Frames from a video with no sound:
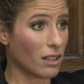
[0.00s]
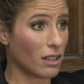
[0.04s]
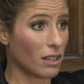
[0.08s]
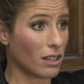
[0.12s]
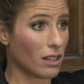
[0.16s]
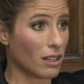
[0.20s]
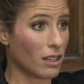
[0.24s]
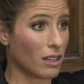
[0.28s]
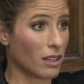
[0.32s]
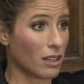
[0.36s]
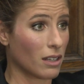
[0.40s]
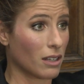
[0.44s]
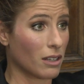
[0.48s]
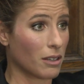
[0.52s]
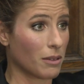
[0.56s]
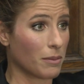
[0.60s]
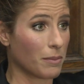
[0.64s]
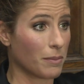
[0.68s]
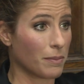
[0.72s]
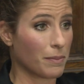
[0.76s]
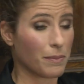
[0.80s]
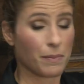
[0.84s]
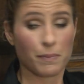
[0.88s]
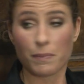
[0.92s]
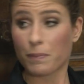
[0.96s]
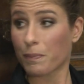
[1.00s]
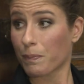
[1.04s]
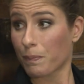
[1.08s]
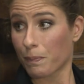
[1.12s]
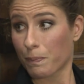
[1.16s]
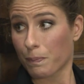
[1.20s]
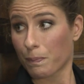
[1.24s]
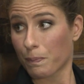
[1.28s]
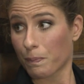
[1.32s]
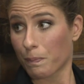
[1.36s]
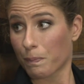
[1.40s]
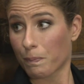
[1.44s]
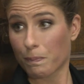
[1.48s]

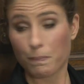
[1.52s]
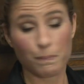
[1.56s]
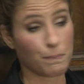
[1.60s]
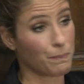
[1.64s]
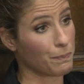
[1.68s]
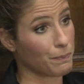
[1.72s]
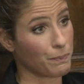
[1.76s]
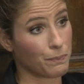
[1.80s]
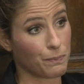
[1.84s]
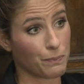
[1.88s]
[no speech]